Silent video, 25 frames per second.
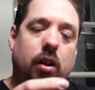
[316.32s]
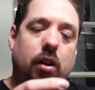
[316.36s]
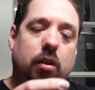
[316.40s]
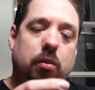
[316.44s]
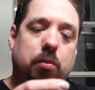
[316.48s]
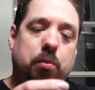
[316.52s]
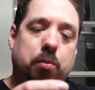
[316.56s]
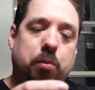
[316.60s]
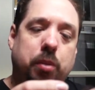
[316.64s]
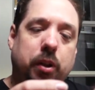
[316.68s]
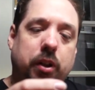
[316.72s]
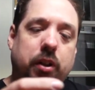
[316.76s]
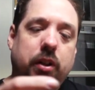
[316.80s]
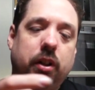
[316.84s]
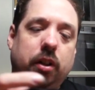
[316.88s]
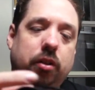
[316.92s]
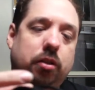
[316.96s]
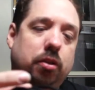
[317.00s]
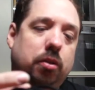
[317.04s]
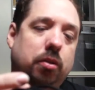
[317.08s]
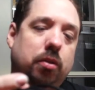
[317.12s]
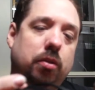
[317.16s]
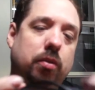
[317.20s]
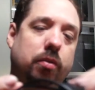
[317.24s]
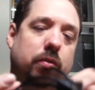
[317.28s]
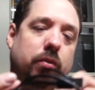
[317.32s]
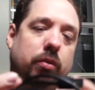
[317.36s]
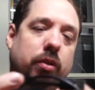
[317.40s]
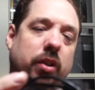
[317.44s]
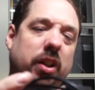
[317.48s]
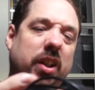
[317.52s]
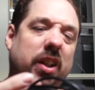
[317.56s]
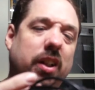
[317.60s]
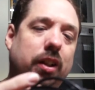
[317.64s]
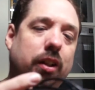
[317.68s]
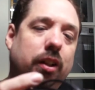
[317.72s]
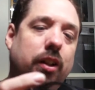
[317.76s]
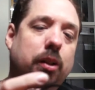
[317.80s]
But does it
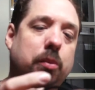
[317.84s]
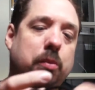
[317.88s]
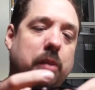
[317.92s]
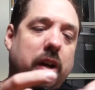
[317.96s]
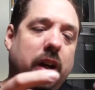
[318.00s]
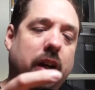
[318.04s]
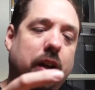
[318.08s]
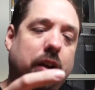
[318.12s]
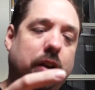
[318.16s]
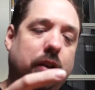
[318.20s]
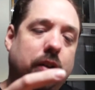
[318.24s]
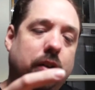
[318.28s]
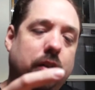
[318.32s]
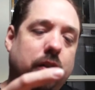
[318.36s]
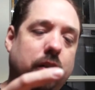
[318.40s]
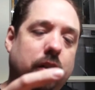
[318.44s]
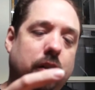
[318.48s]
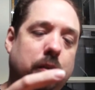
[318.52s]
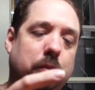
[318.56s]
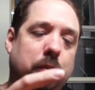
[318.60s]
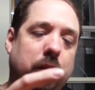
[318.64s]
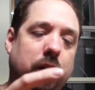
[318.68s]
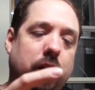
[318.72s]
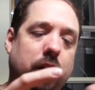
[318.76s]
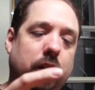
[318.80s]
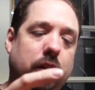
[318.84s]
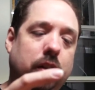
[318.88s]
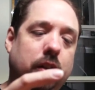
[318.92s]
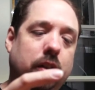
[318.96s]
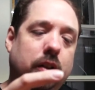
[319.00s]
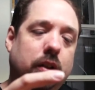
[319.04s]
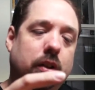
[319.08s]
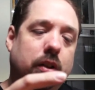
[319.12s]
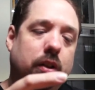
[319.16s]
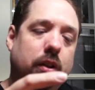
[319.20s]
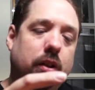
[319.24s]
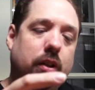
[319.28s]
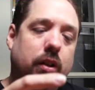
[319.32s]
really matter? I mean,